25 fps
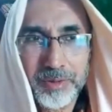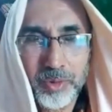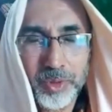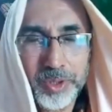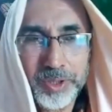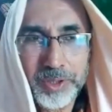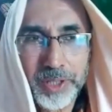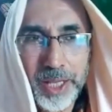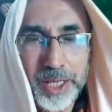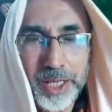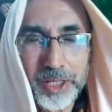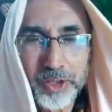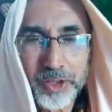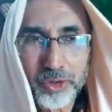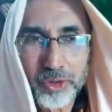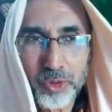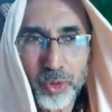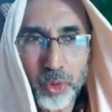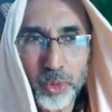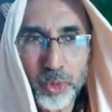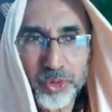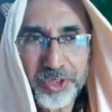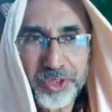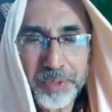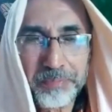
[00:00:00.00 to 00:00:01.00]
with
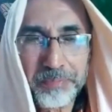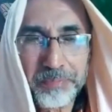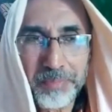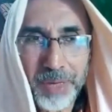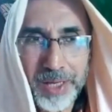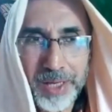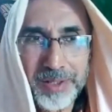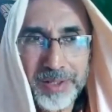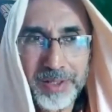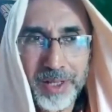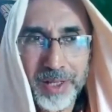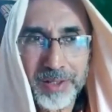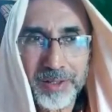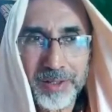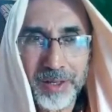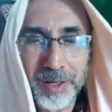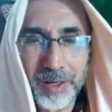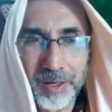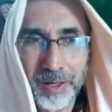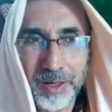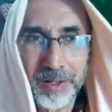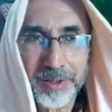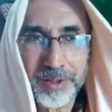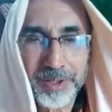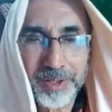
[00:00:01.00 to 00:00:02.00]
exclusive mind and
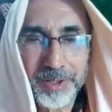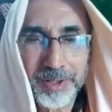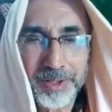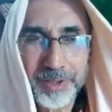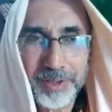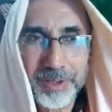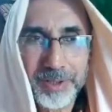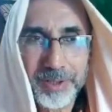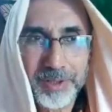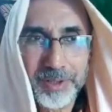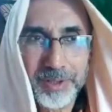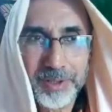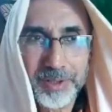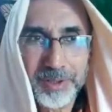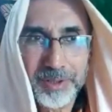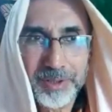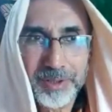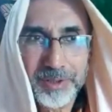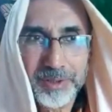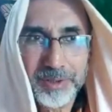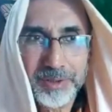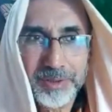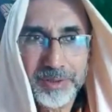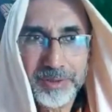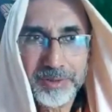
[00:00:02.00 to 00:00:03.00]
heart,
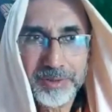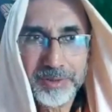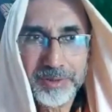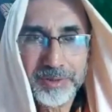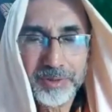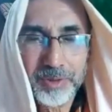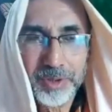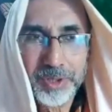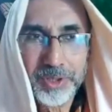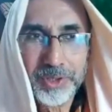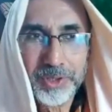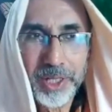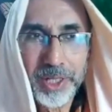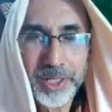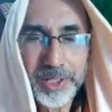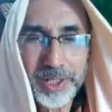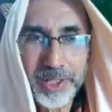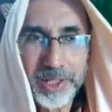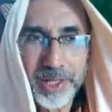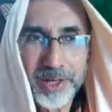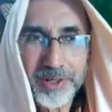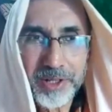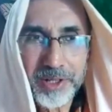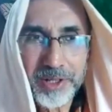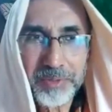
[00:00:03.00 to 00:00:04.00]
with
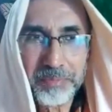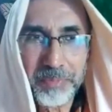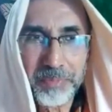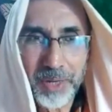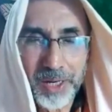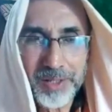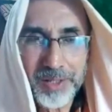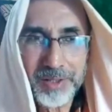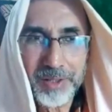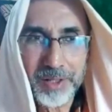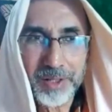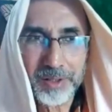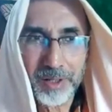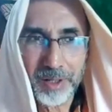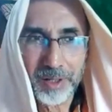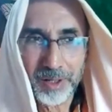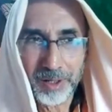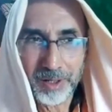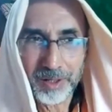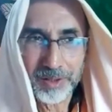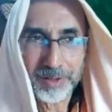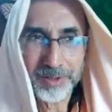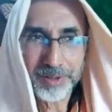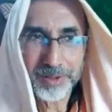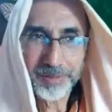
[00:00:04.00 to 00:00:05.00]
dedicated mind and
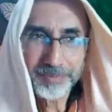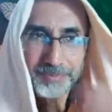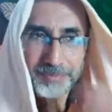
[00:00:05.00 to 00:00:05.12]
heart.